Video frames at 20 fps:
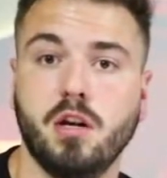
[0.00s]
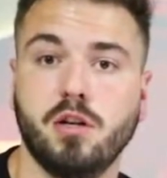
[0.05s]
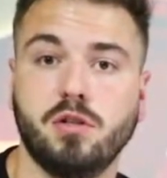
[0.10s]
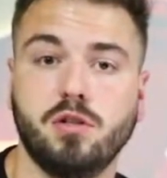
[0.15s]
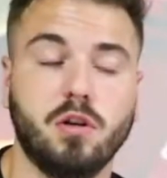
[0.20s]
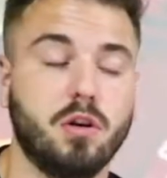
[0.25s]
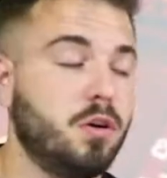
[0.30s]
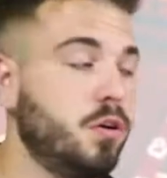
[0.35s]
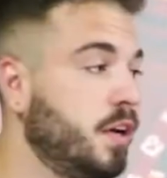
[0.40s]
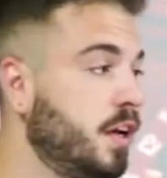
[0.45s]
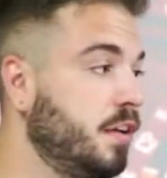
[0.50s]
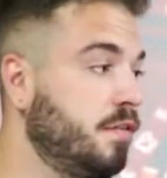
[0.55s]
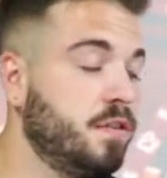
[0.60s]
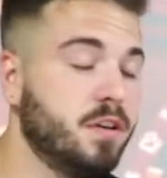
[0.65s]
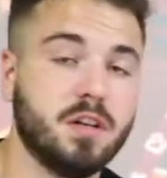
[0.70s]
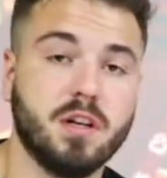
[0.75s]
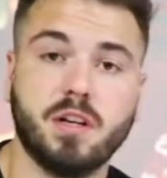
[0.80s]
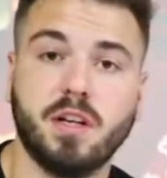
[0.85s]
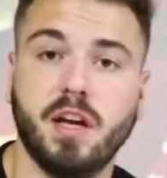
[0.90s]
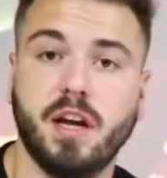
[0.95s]
So if
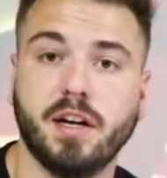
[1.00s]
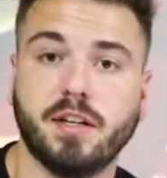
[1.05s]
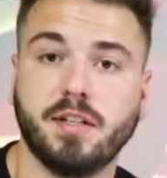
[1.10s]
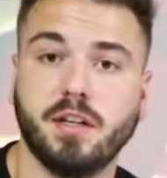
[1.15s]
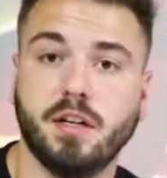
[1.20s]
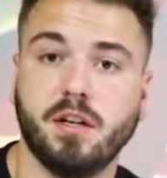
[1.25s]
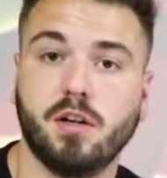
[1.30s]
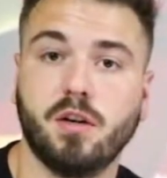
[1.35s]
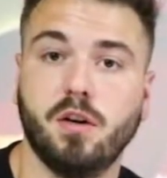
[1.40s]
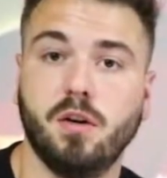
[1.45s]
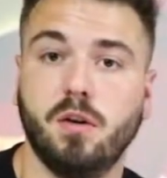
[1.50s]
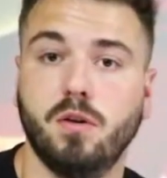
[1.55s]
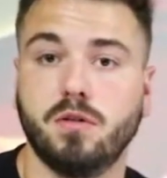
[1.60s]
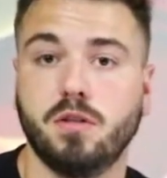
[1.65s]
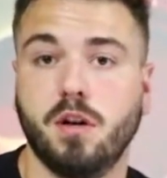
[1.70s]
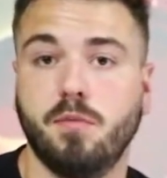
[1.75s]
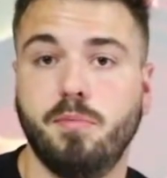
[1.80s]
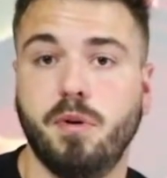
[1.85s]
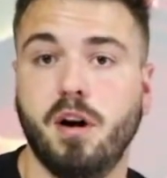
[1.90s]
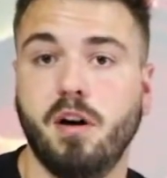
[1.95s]
it detects that it goes
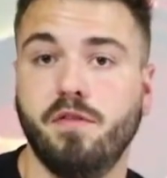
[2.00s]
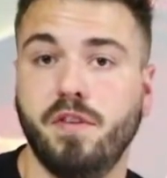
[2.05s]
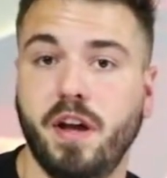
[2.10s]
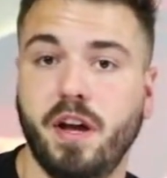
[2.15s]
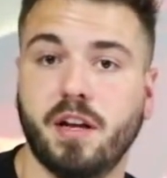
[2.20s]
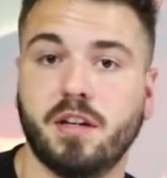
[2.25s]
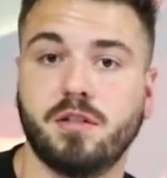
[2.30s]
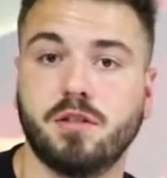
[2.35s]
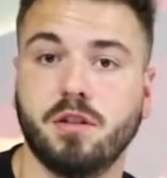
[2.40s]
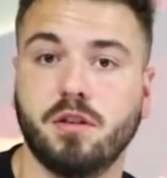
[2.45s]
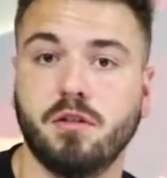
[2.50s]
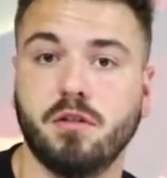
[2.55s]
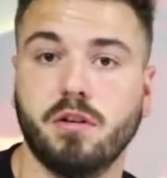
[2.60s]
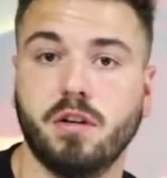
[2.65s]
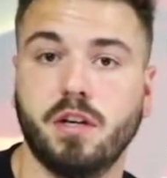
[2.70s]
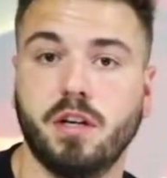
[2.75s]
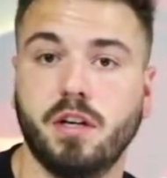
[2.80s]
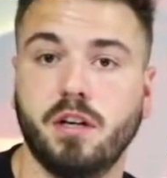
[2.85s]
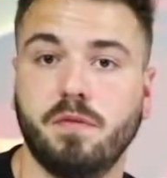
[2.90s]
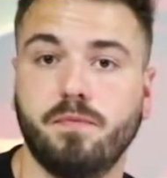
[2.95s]
above X
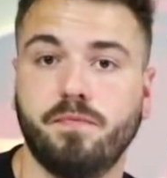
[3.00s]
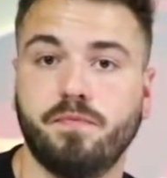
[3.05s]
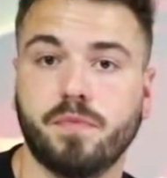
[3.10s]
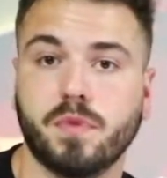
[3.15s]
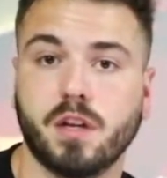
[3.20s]
degree,